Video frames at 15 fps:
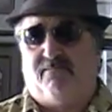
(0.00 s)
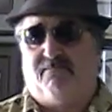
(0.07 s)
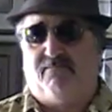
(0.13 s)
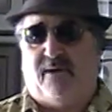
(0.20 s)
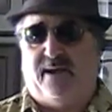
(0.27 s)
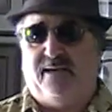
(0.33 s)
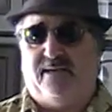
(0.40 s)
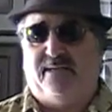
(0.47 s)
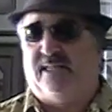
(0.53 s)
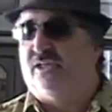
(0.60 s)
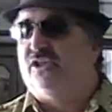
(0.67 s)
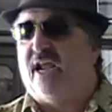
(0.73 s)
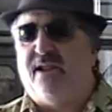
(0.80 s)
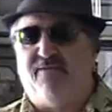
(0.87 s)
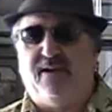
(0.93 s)
Right? The
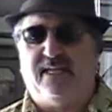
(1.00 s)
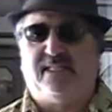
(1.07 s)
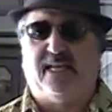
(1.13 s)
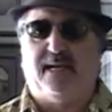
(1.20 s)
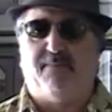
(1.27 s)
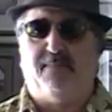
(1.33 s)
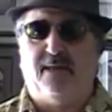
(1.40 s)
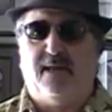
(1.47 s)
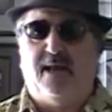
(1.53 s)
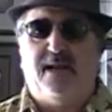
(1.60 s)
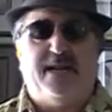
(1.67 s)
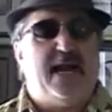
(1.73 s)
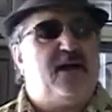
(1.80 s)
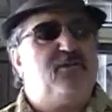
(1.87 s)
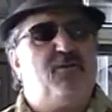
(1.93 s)
JV team.
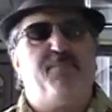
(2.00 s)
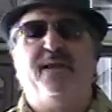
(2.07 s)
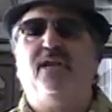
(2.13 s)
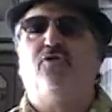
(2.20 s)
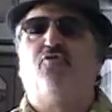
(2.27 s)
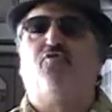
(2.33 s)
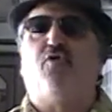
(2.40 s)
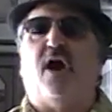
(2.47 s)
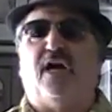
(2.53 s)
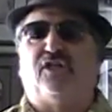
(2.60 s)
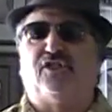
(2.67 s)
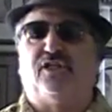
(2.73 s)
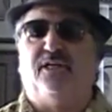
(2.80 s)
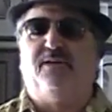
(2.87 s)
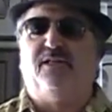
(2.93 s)
Now they're being
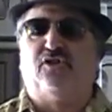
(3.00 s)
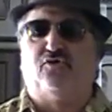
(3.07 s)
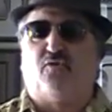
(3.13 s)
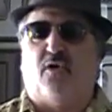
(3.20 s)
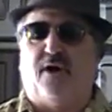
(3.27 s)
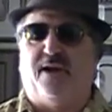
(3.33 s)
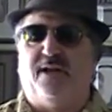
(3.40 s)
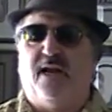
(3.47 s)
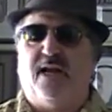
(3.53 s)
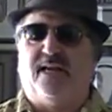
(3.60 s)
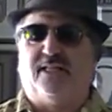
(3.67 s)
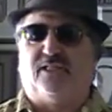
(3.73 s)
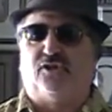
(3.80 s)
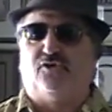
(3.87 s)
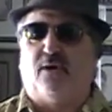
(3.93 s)
crushed and destroyed
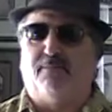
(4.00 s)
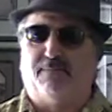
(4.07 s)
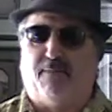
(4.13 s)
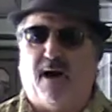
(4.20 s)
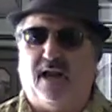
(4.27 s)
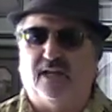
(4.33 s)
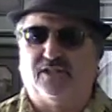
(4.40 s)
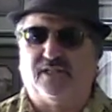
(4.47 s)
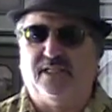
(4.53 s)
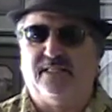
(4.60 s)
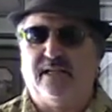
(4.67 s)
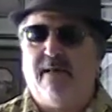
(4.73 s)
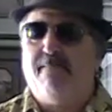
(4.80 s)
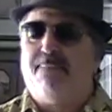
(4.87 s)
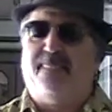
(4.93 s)
because of Trump's policies.